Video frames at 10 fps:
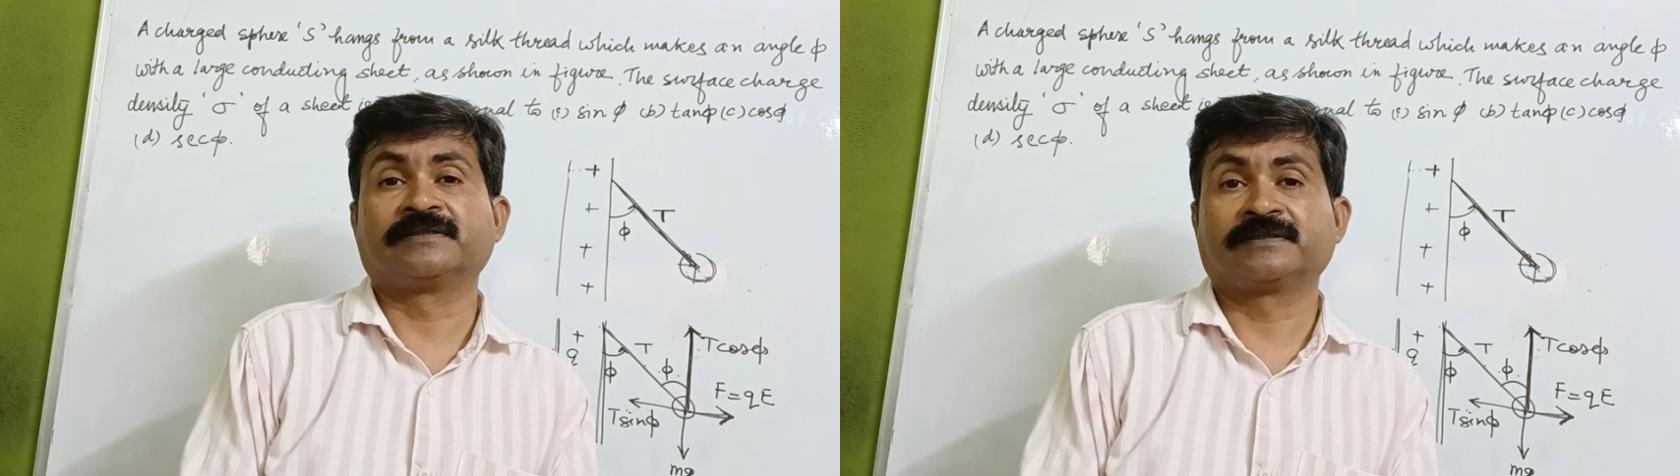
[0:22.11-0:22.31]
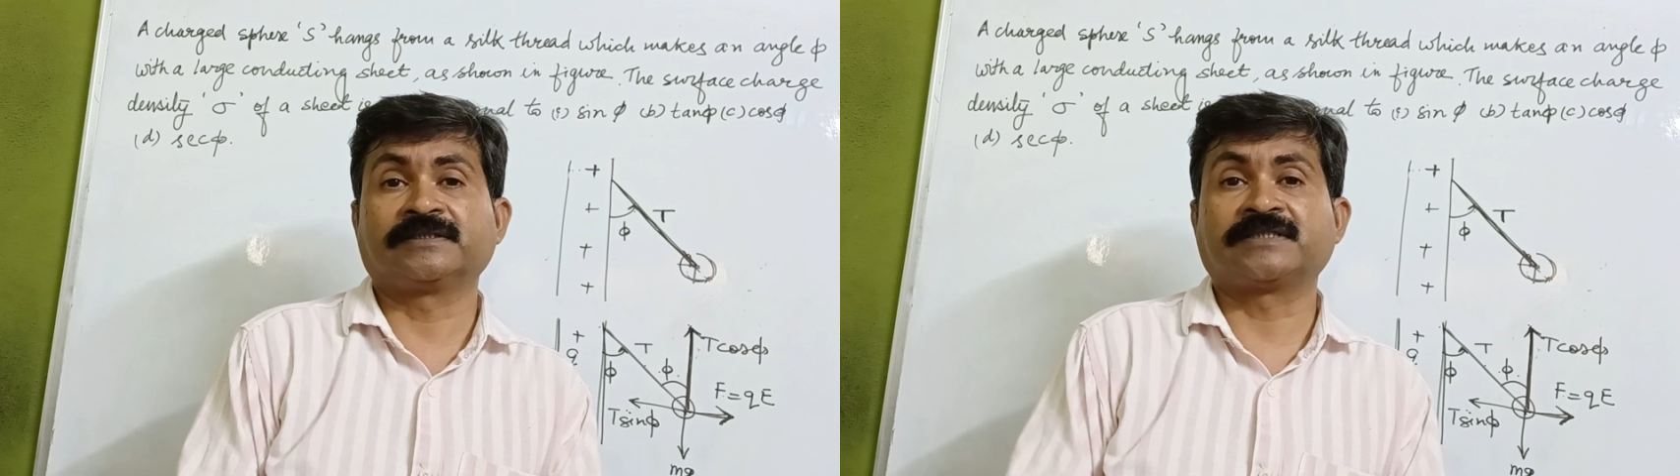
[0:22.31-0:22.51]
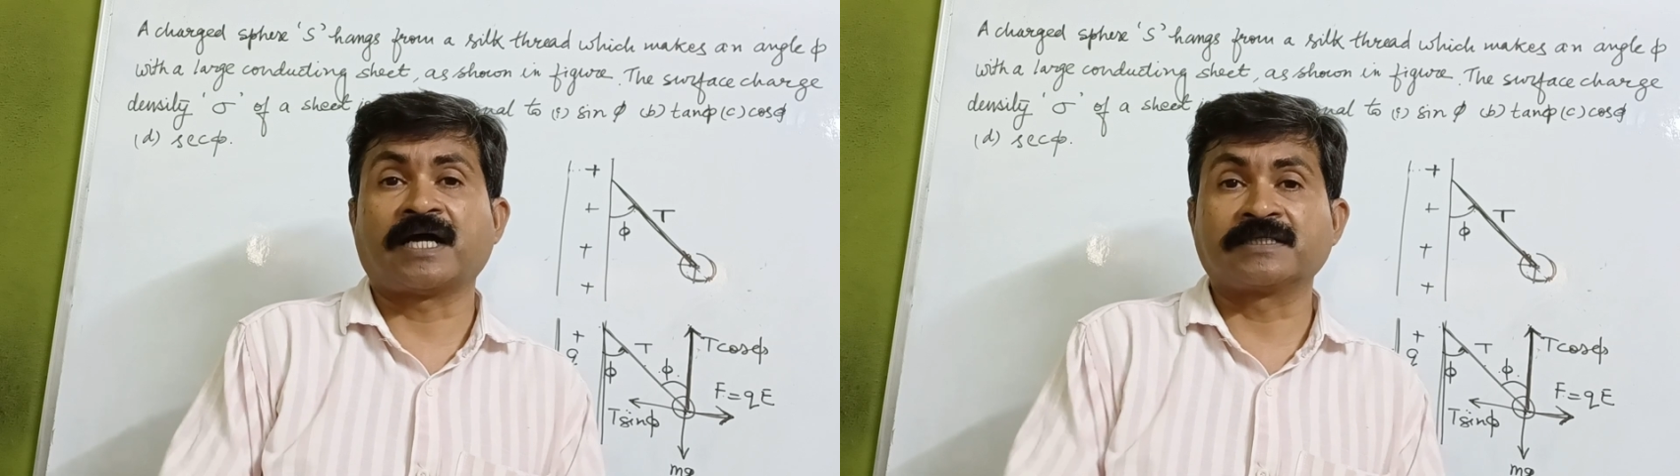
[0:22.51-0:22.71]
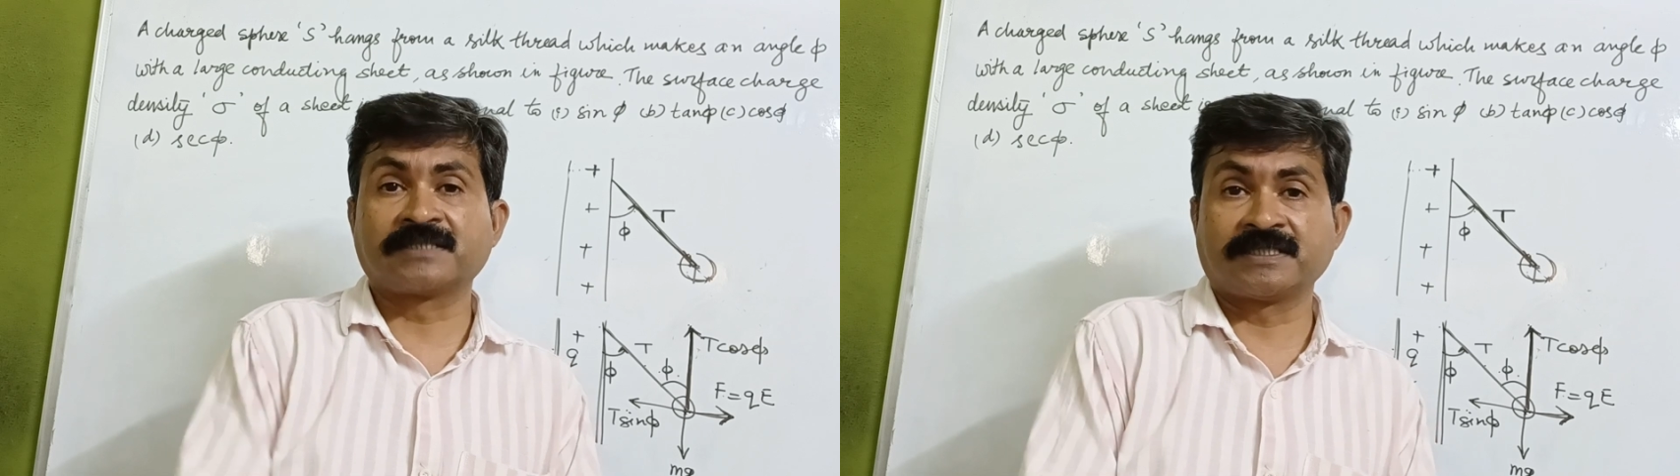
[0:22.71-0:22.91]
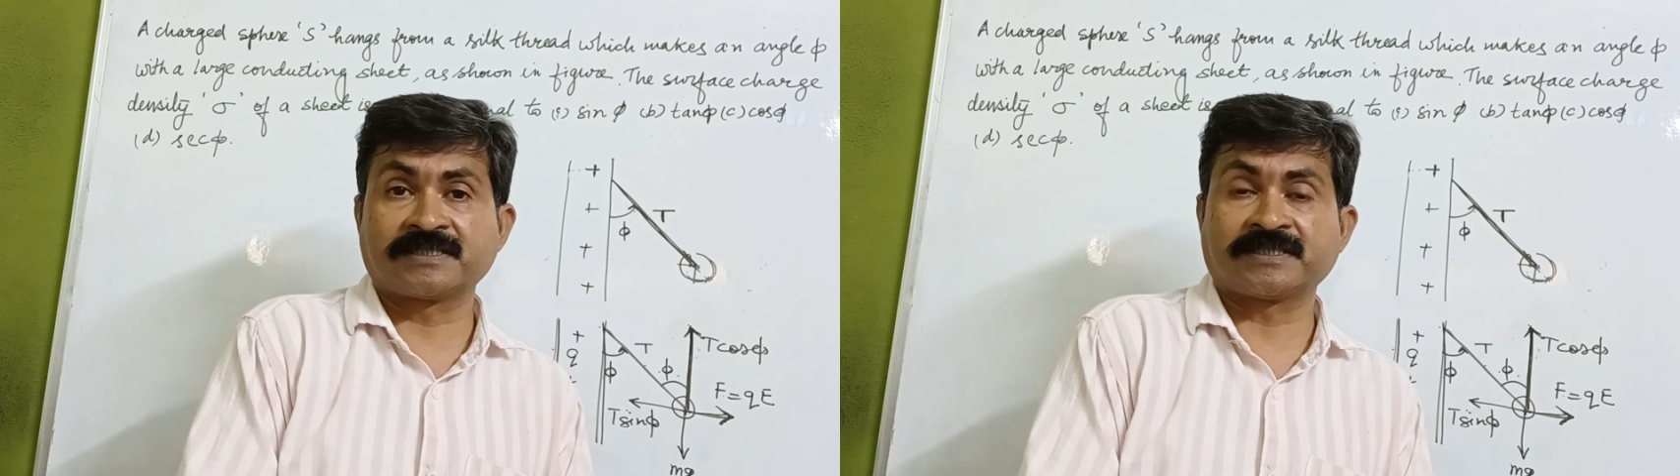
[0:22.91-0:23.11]
the charge
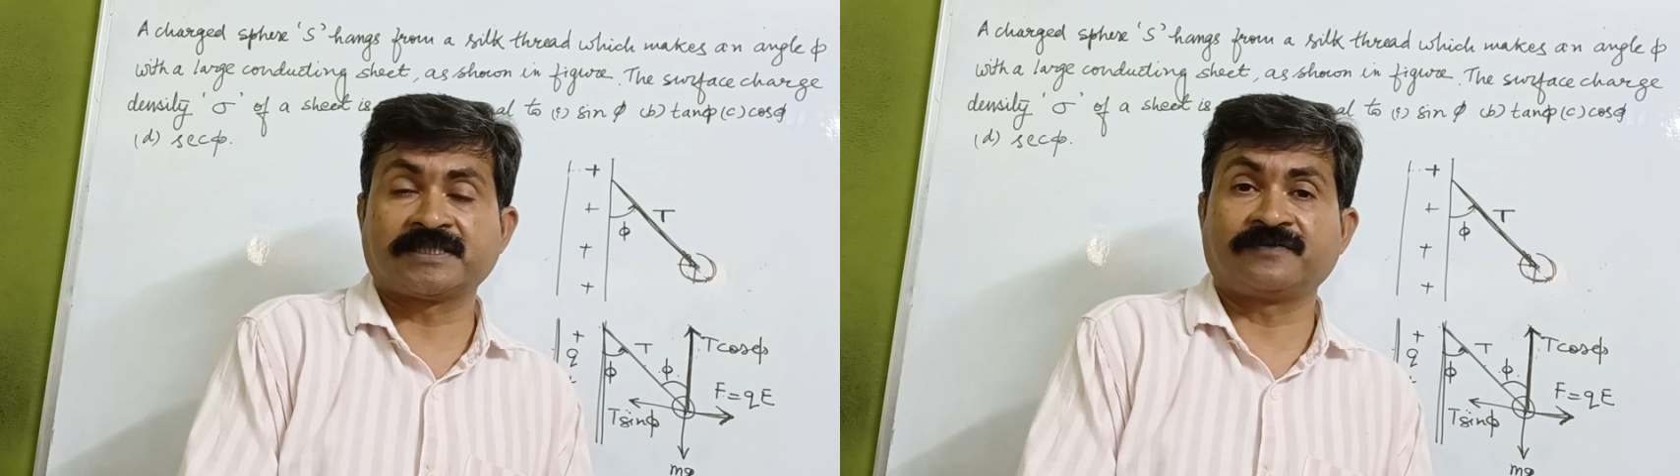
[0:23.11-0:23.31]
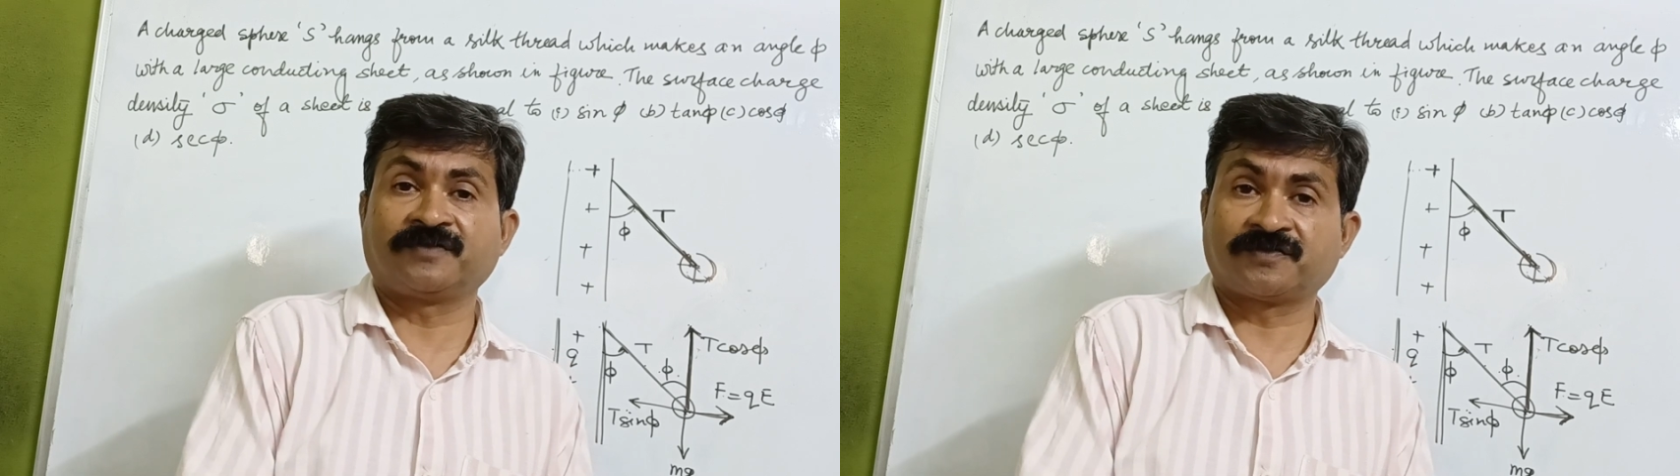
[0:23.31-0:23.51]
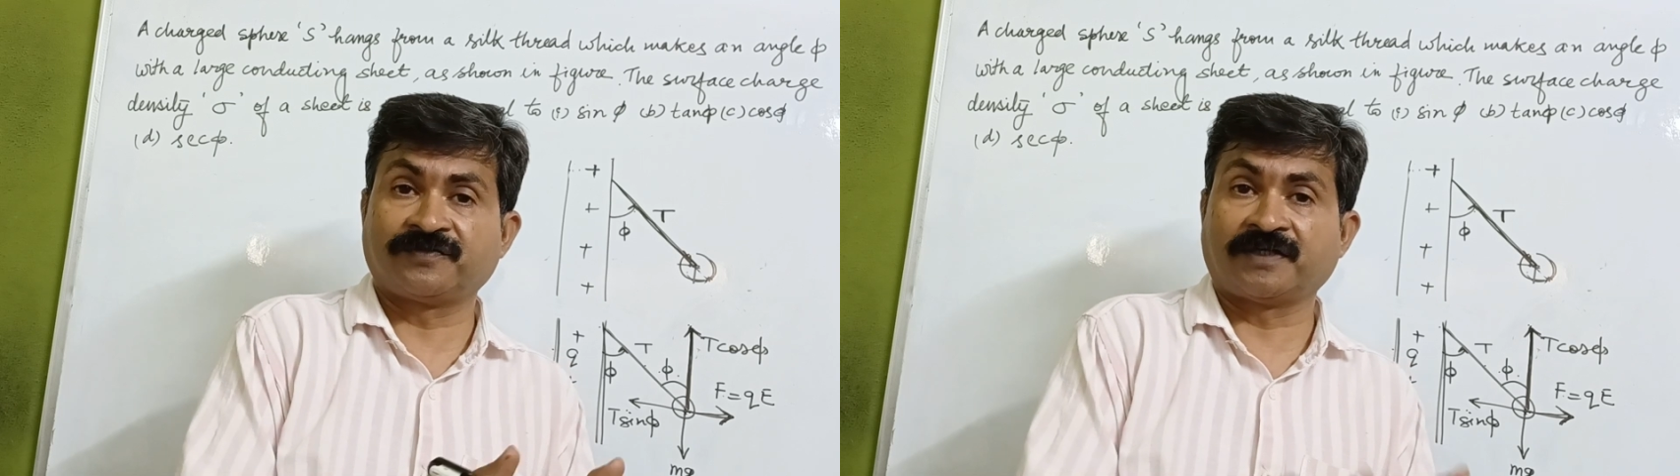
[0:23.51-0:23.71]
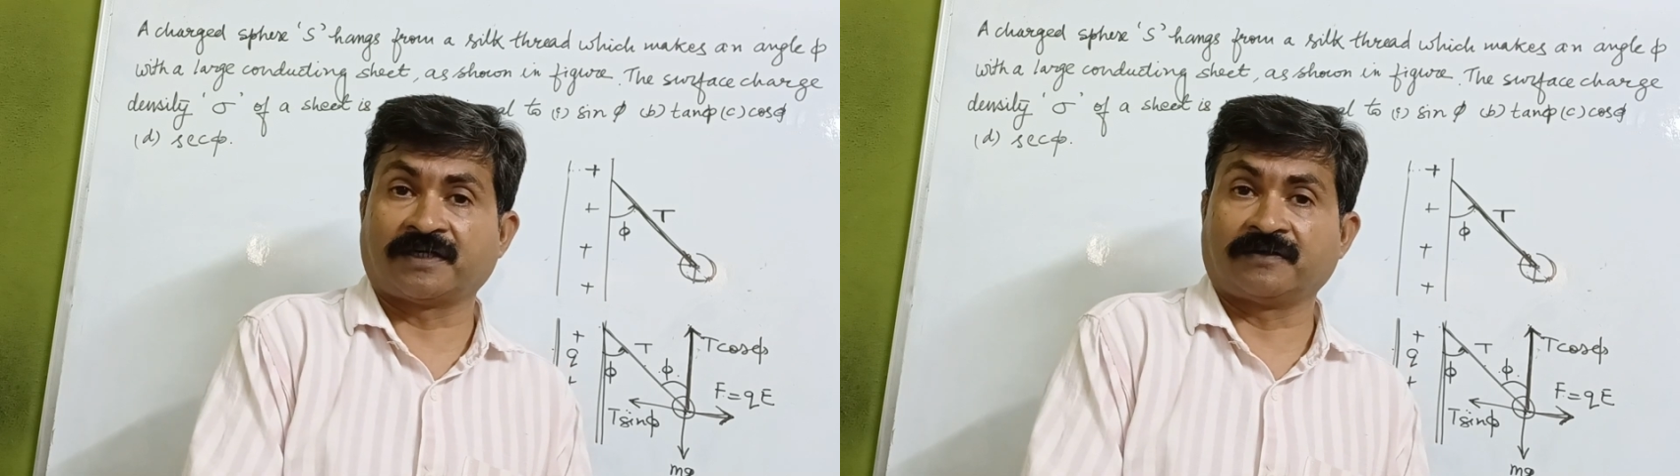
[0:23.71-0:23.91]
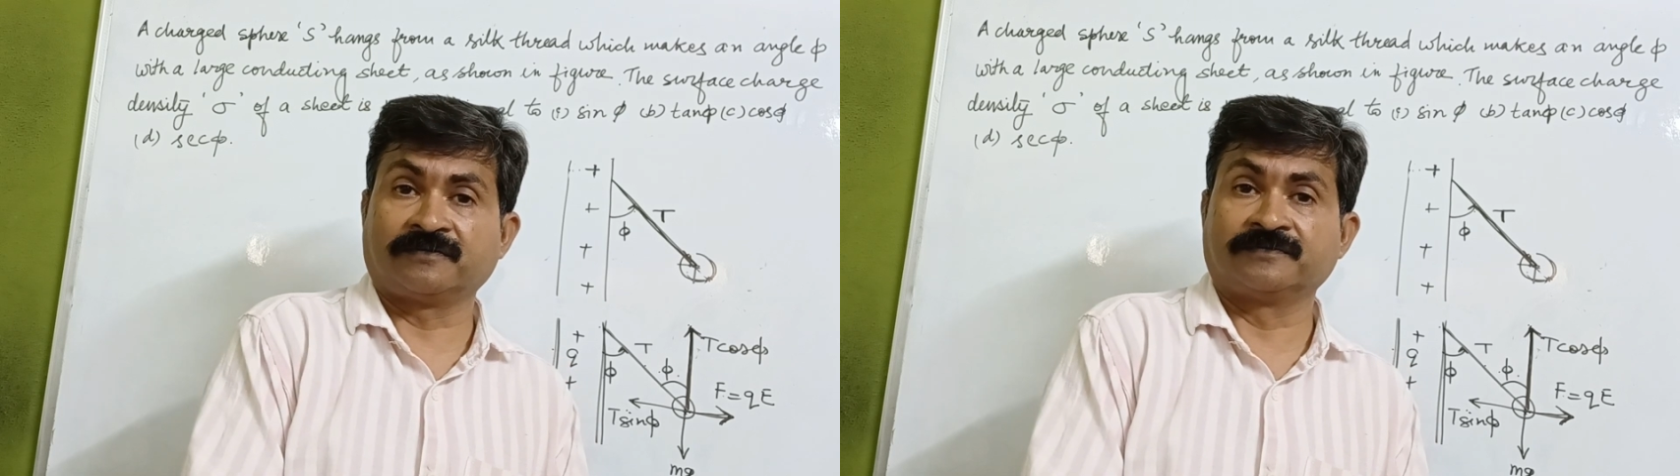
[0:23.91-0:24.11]
density which we
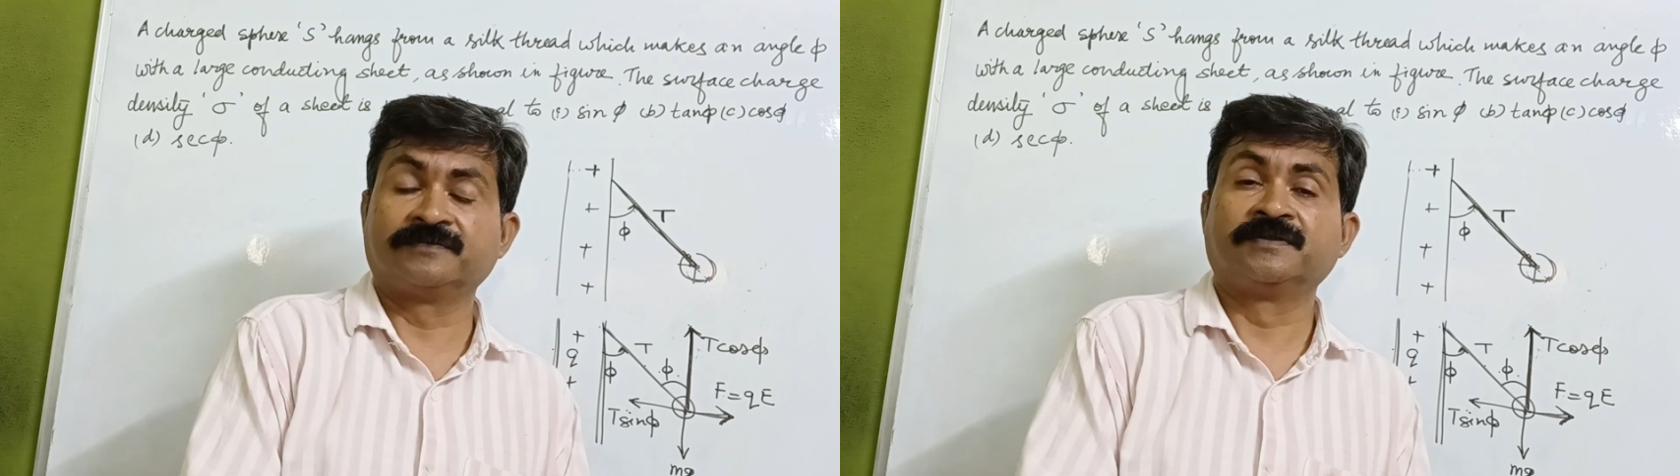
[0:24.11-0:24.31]
have,